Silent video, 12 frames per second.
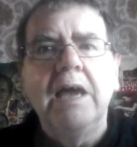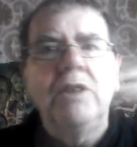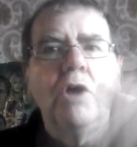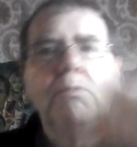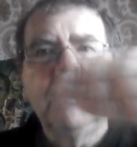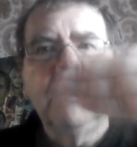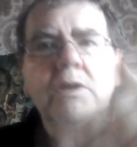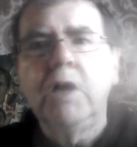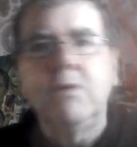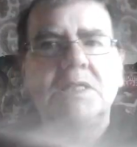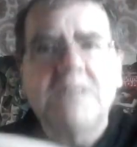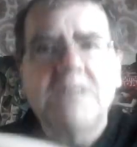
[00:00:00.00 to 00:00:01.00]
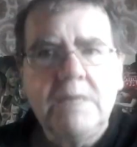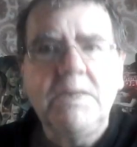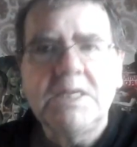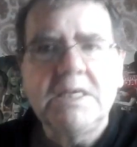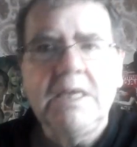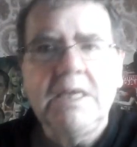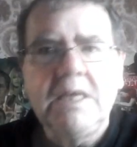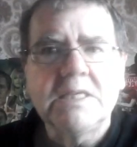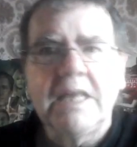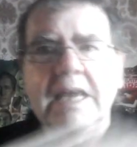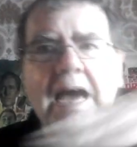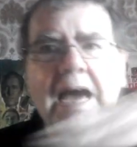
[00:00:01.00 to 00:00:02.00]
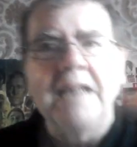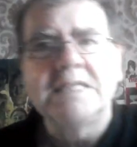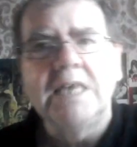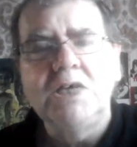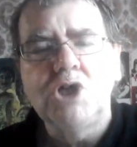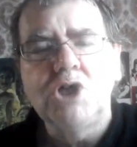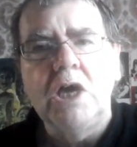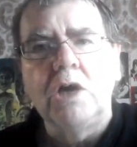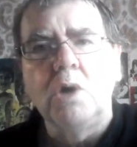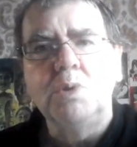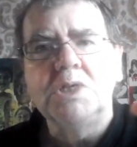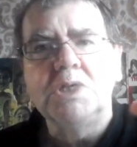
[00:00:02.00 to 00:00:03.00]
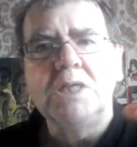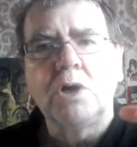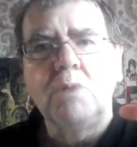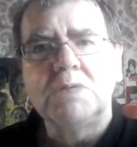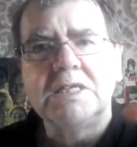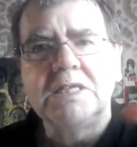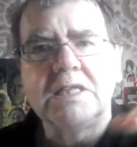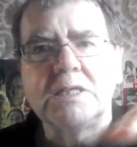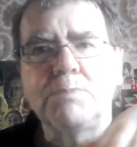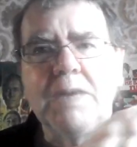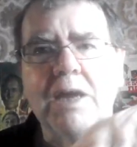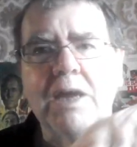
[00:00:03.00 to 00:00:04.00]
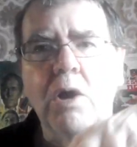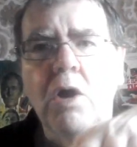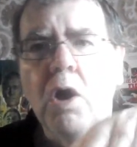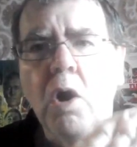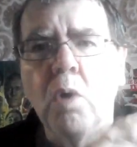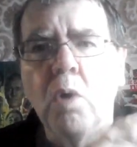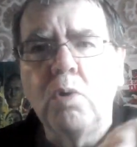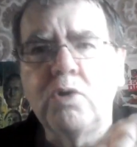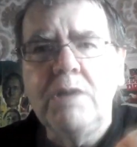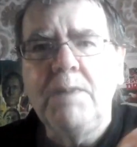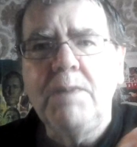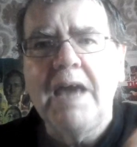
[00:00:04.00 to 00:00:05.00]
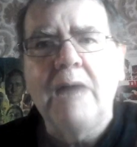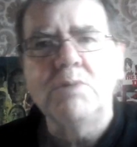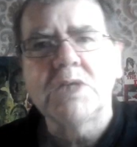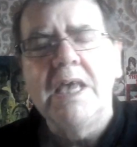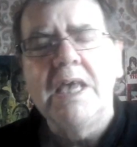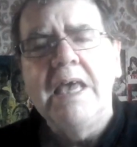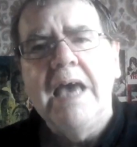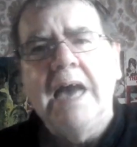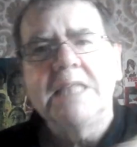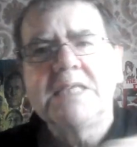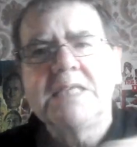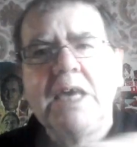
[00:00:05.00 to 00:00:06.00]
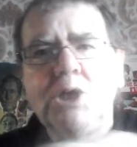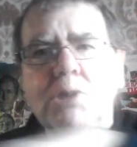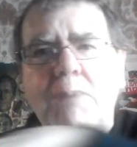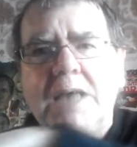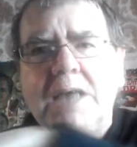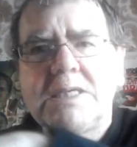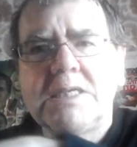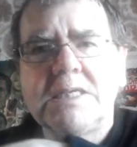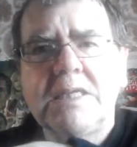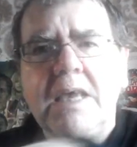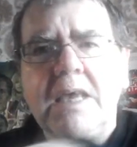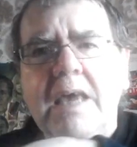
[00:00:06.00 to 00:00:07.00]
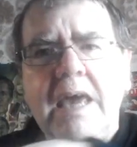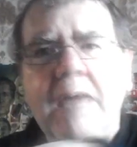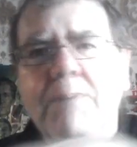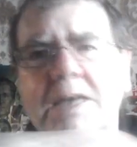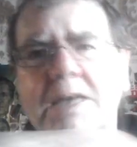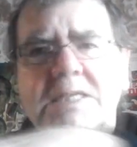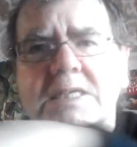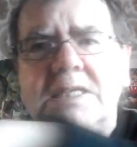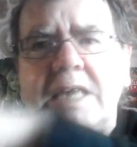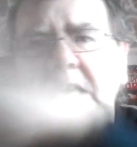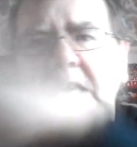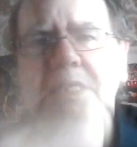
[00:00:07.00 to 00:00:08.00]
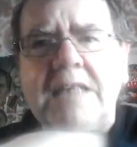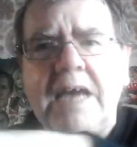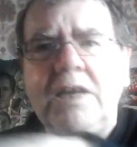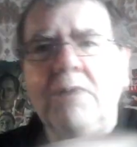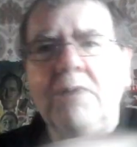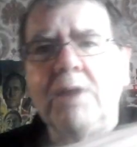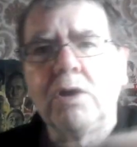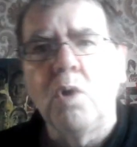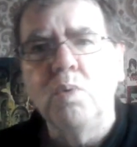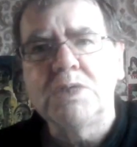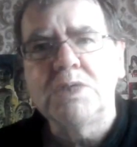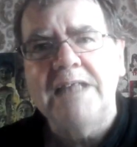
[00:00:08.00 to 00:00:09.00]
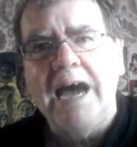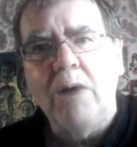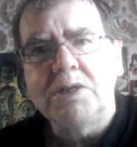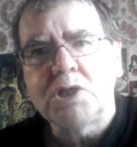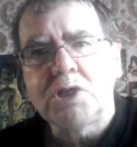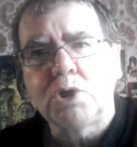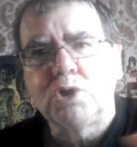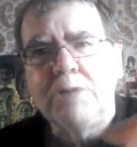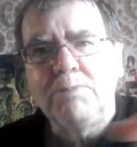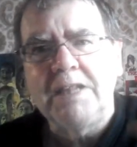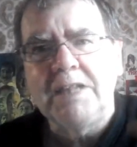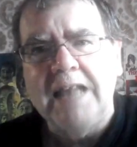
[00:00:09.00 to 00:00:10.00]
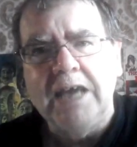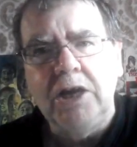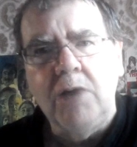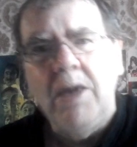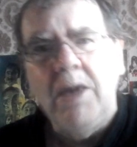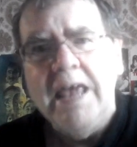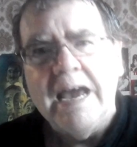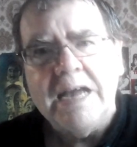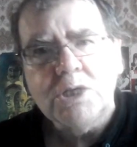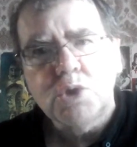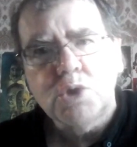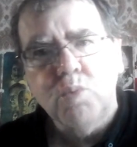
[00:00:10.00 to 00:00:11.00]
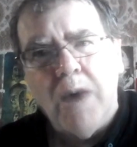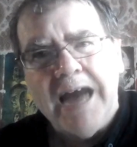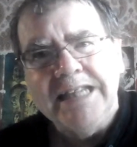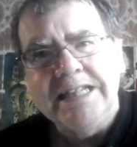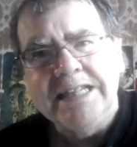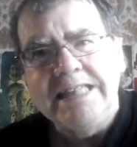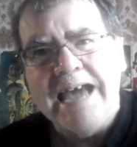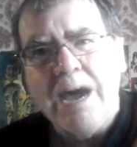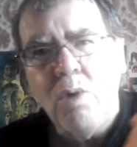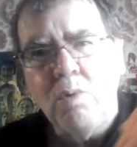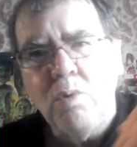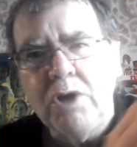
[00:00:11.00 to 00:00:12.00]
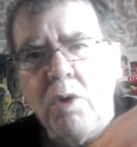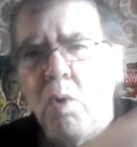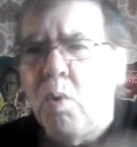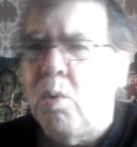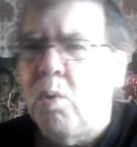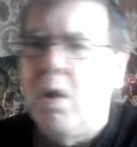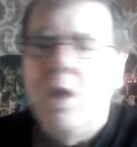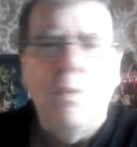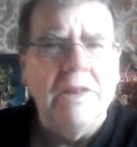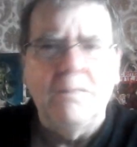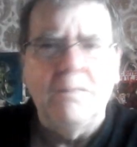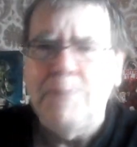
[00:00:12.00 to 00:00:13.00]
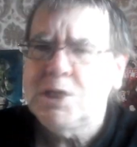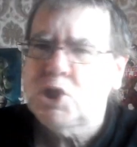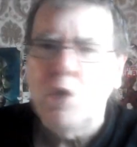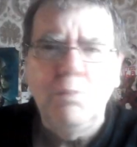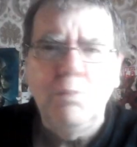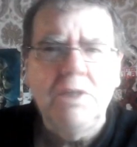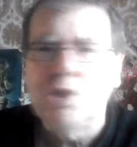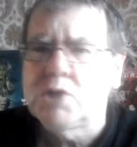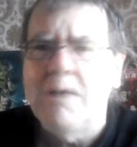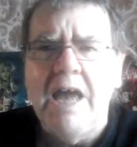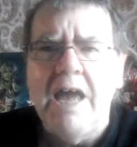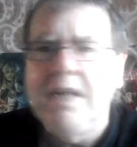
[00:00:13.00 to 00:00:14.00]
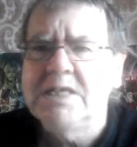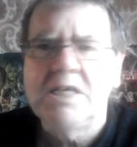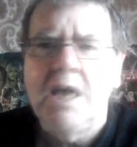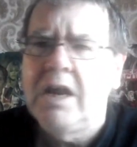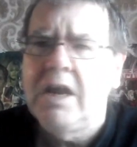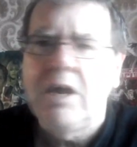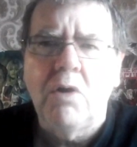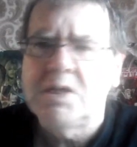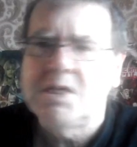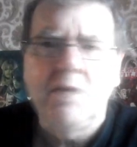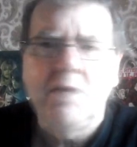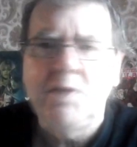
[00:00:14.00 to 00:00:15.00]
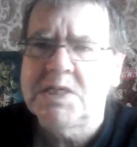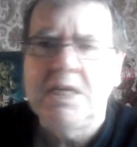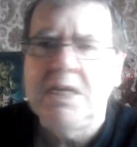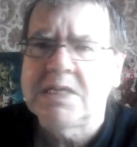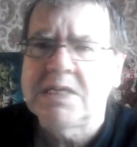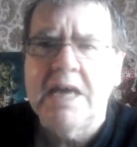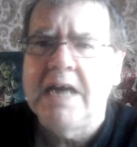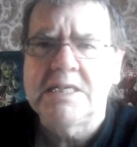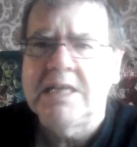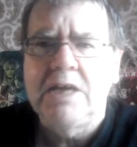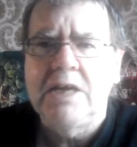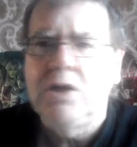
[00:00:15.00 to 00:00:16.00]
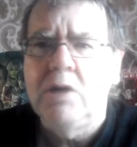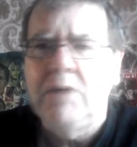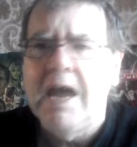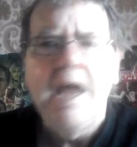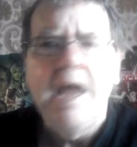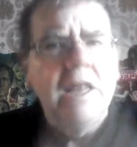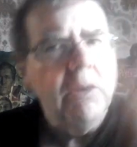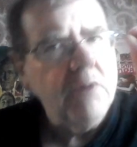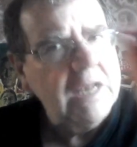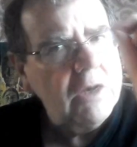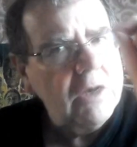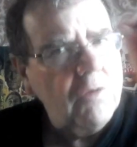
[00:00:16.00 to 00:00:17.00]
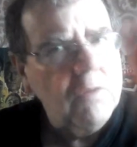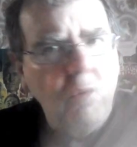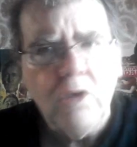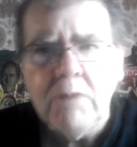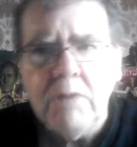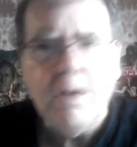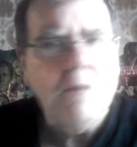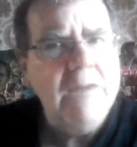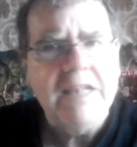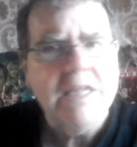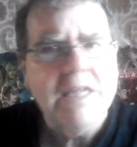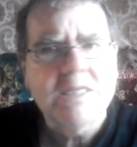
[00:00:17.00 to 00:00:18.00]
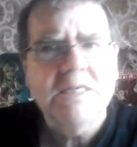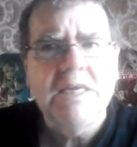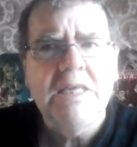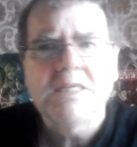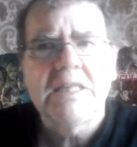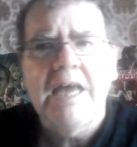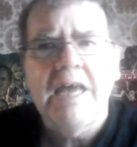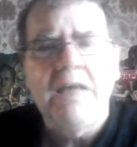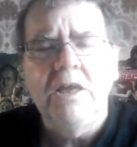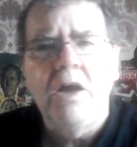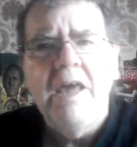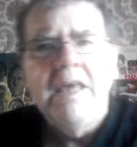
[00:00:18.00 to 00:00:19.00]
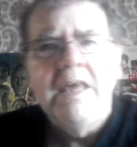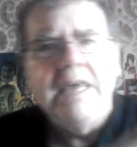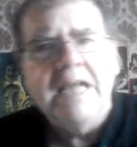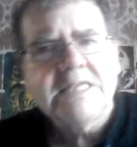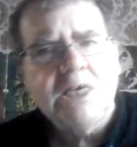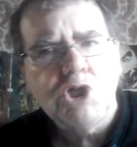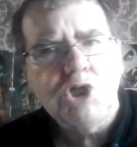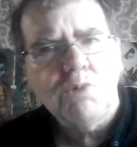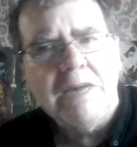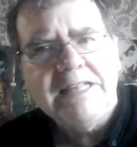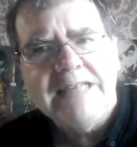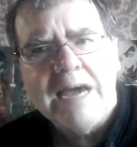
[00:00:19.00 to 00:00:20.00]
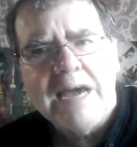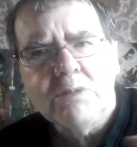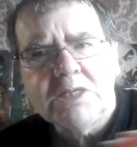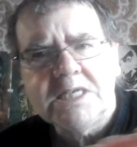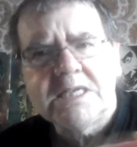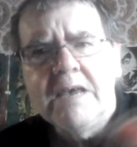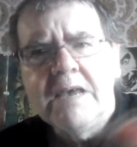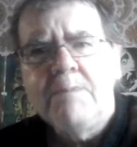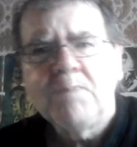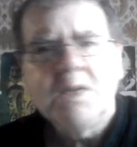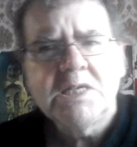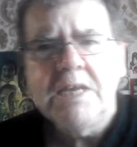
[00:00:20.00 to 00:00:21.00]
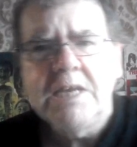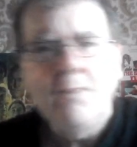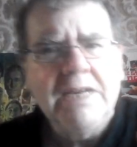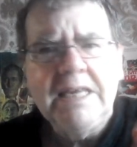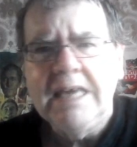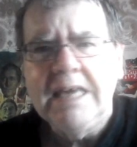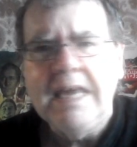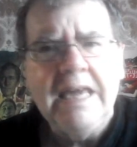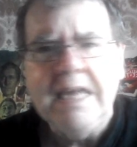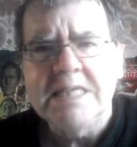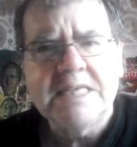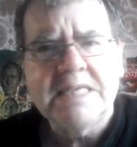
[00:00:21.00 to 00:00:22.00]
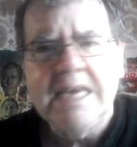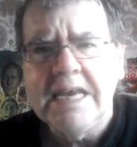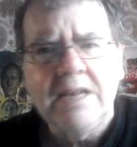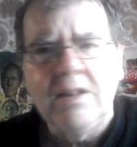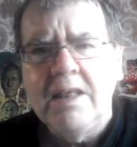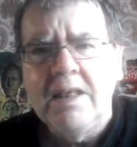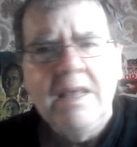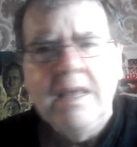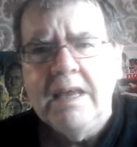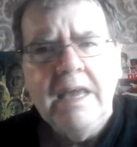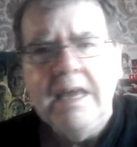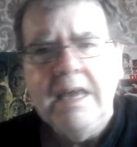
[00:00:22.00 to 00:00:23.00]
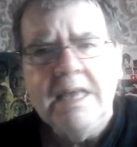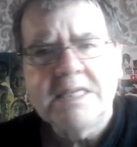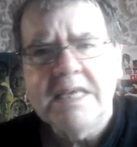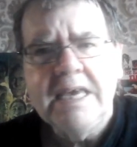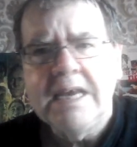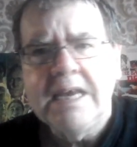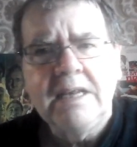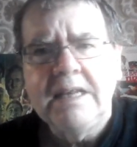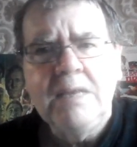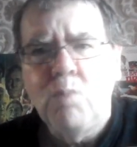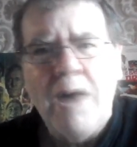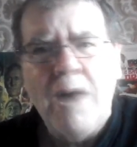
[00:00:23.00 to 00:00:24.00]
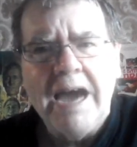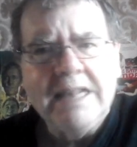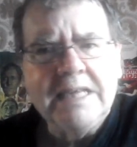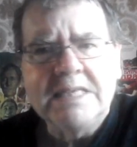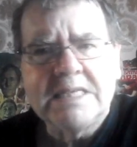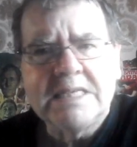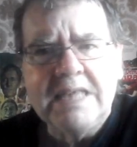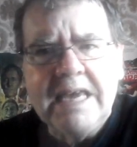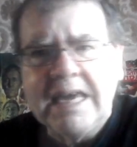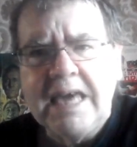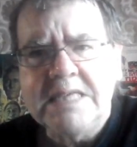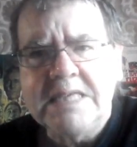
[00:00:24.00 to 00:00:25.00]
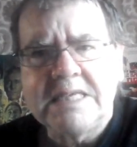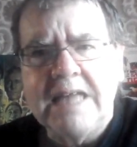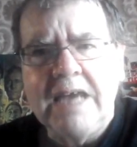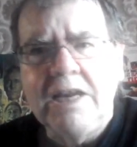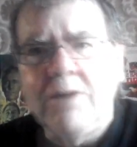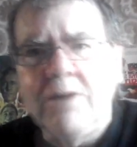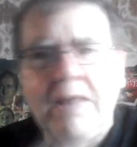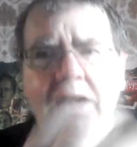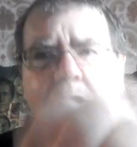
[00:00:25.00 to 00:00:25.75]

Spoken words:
The opening, you know, the TV series, like, and it takes you, it goes into this big old creepy house, and it takes you past the stairs and that, you know, and it goes down into the crypt and that, you know, and as it's winding down, you know, one of the best openings to any horror TV series, guys, and that, you know, yeah, they're really on the money when they made that series and that, yeah, it takes you right down to this seemingly eternally winding staircase and that, you know, and then it